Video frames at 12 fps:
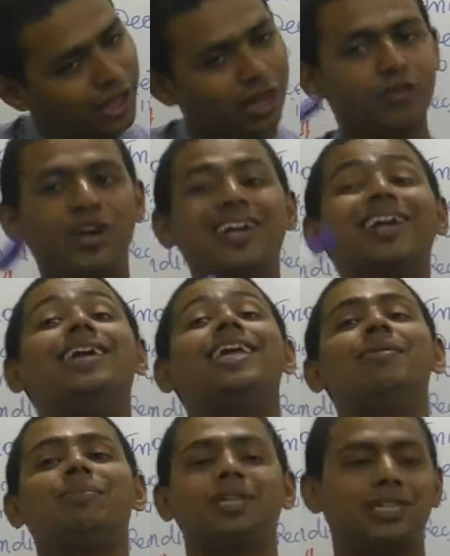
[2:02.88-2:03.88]
Therefore, it is
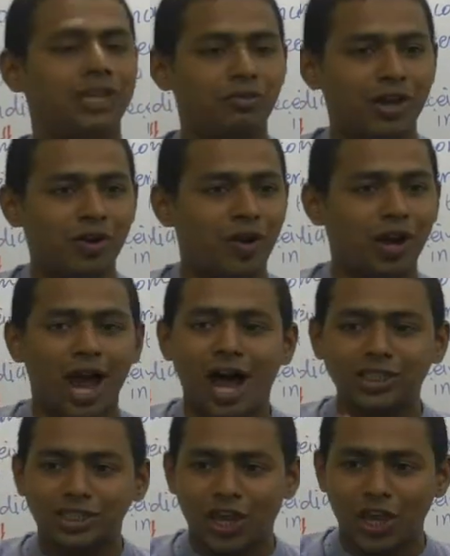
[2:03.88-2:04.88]
deemed duster. We are not
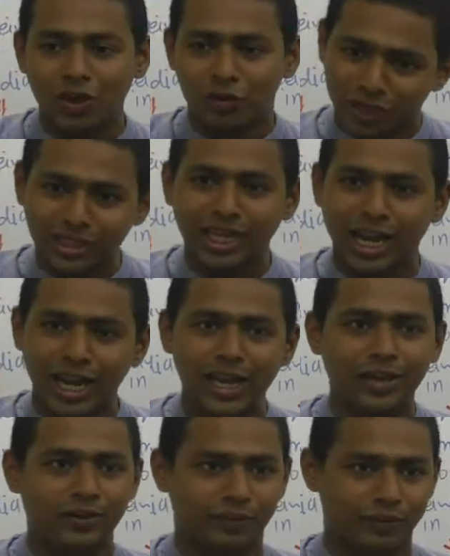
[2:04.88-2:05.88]
asking you, we are
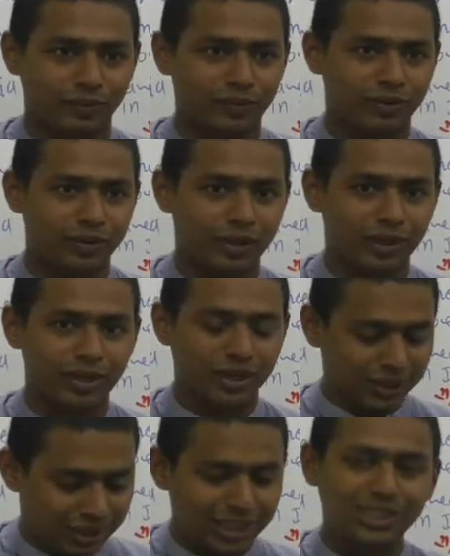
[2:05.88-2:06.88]
telling you.
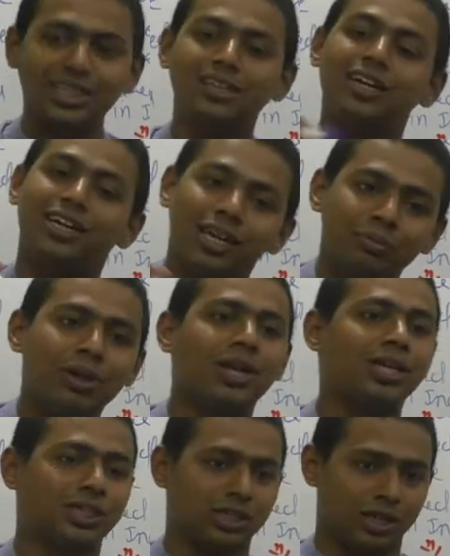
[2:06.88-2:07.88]
This is the deemed
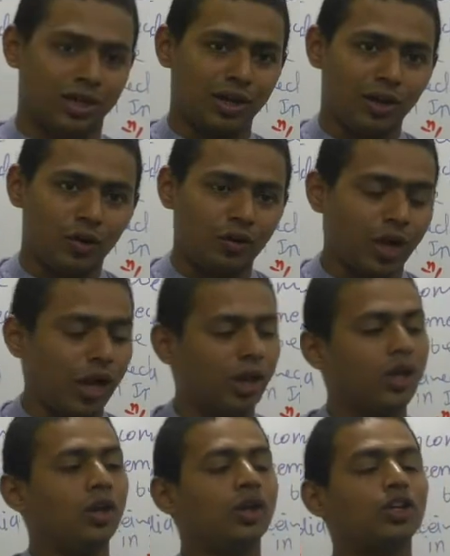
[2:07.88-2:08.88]
duster.
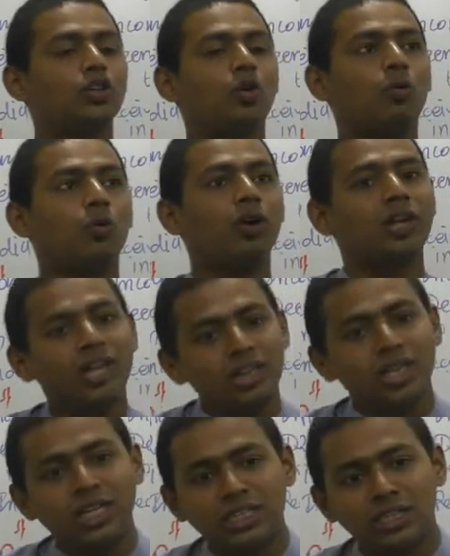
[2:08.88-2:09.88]
Okay. So, what is
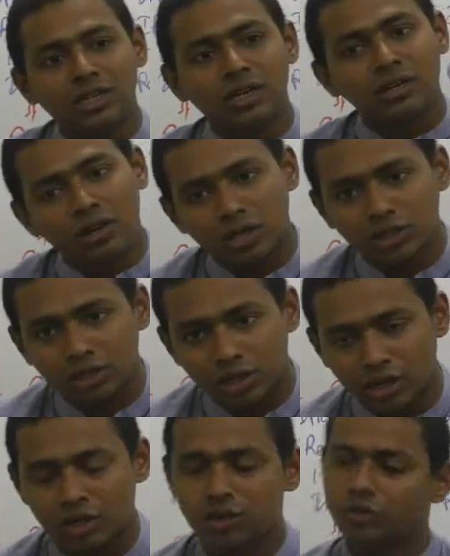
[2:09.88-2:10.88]
this? Duster.
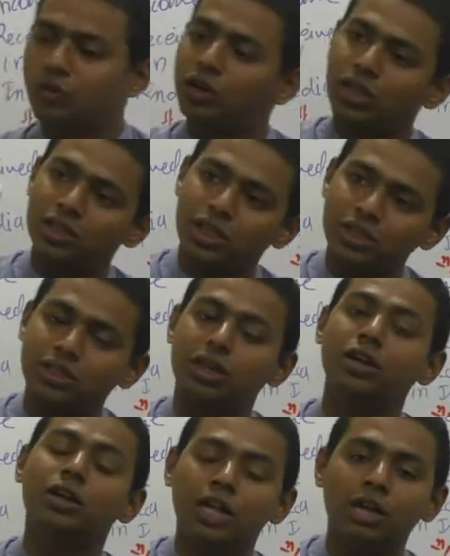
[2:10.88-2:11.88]
What is this?
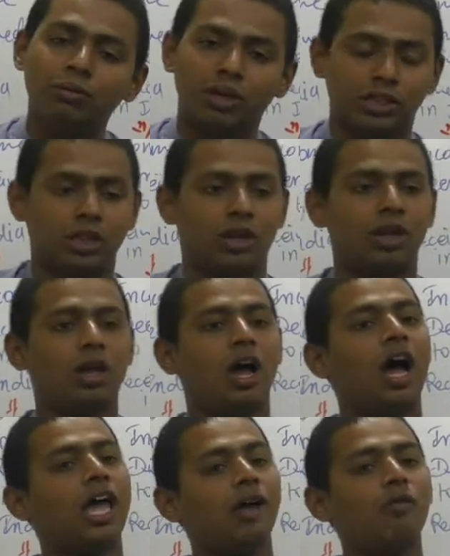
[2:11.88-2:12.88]
Deemed duster.
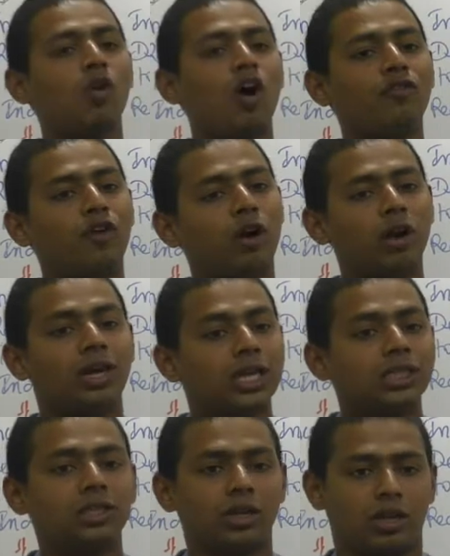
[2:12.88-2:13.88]
I have law for
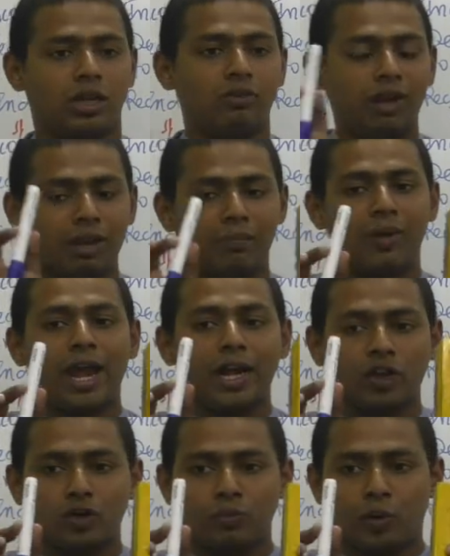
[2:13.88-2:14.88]
duster. Will you apply
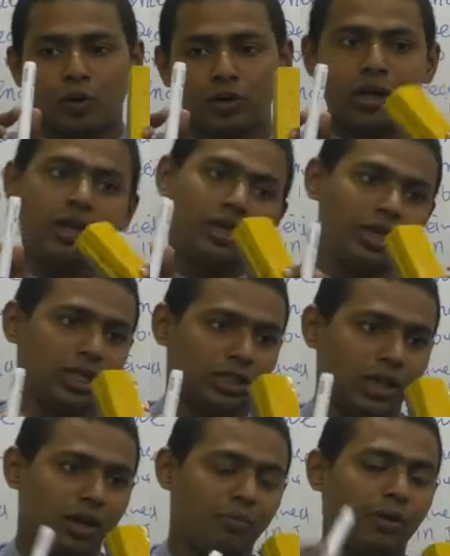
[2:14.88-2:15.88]
it to both?
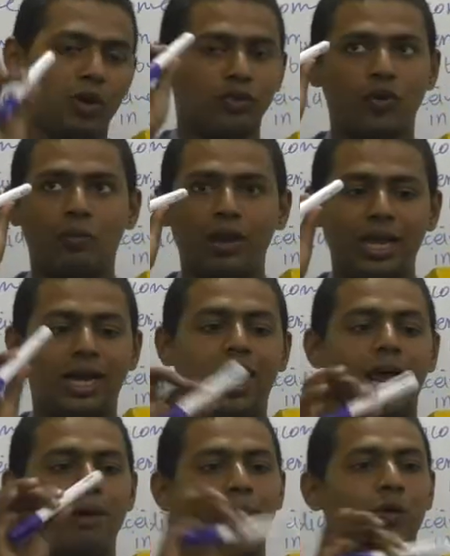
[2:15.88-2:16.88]
Yes. Because from
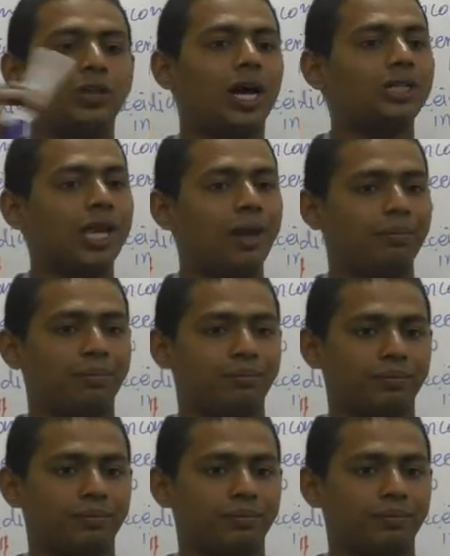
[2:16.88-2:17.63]
legal eye, both are same.